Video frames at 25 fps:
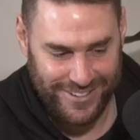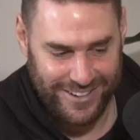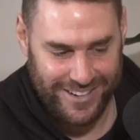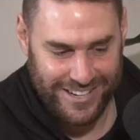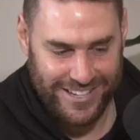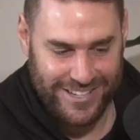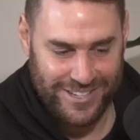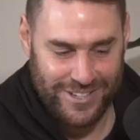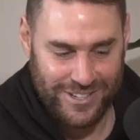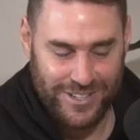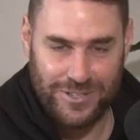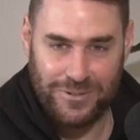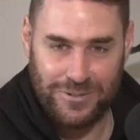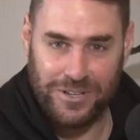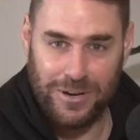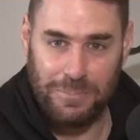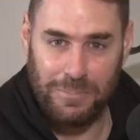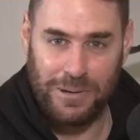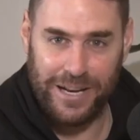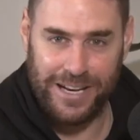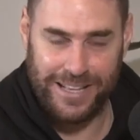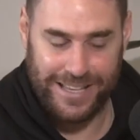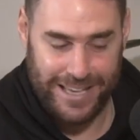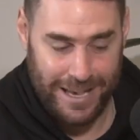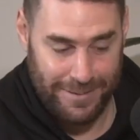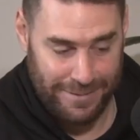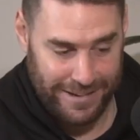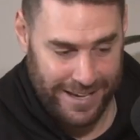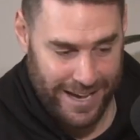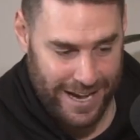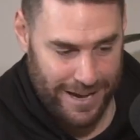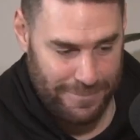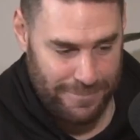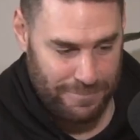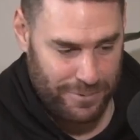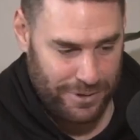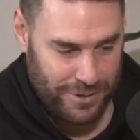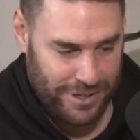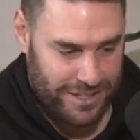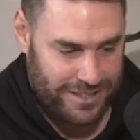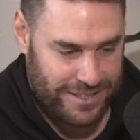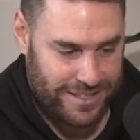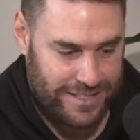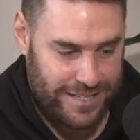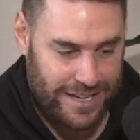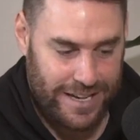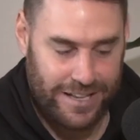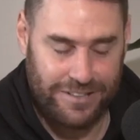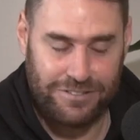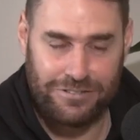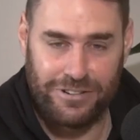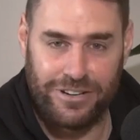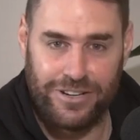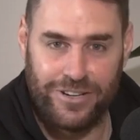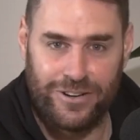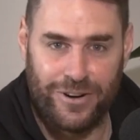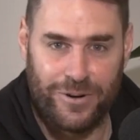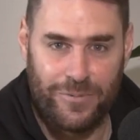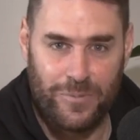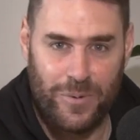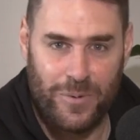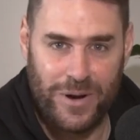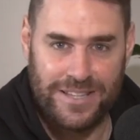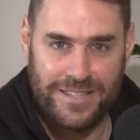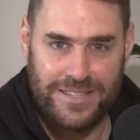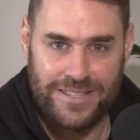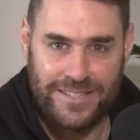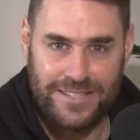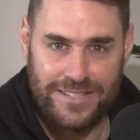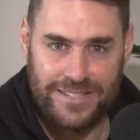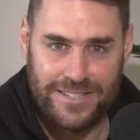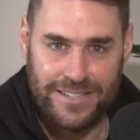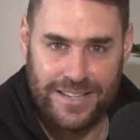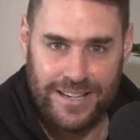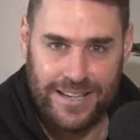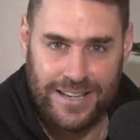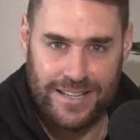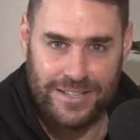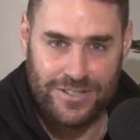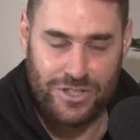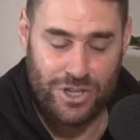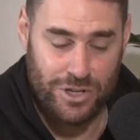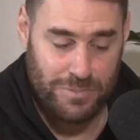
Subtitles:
very good. We've got plenty coming up. We've got 3 Group 1s,